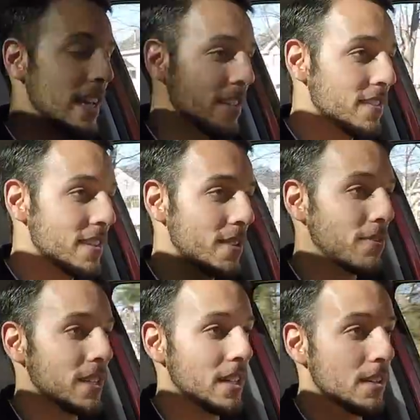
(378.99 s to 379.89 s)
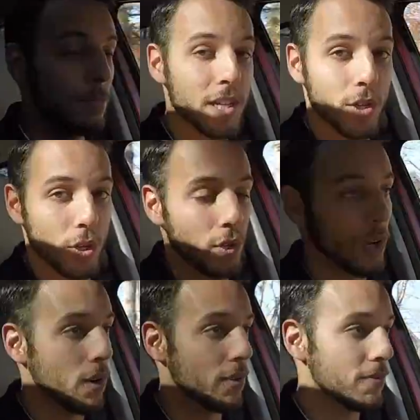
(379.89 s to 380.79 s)
It's definitely going to be a good
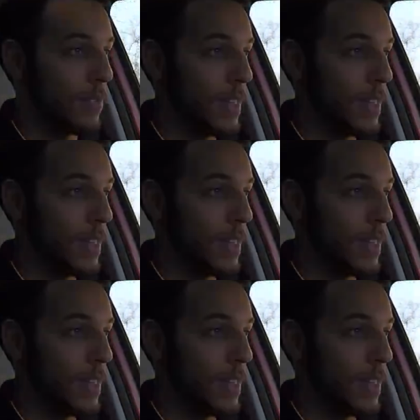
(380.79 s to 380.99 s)
car for